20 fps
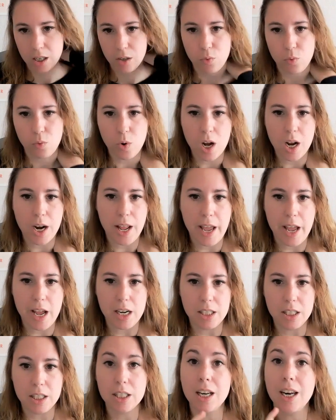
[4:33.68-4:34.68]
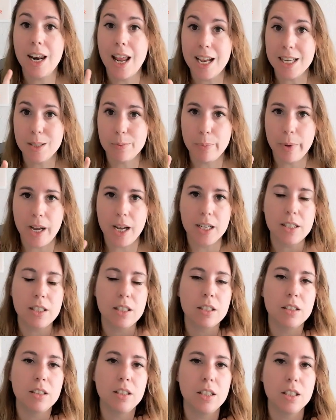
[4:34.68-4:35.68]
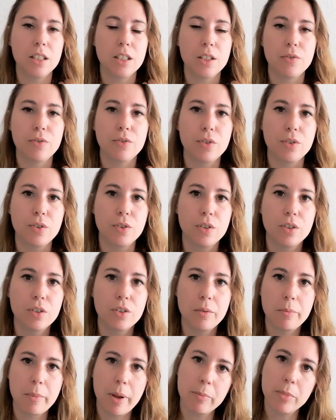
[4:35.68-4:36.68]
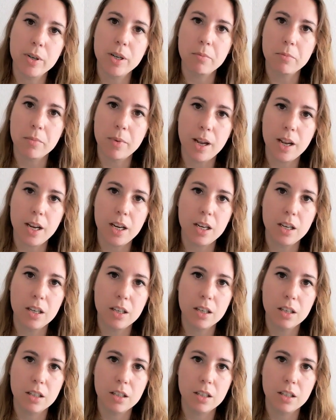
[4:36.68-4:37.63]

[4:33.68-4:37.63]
What else? LastPass. This is for remembering my